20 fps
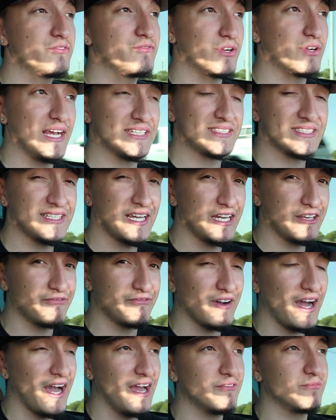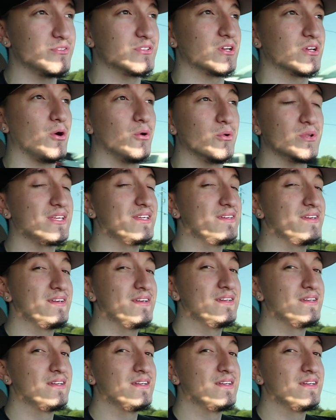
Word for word: for S N ninety-five with only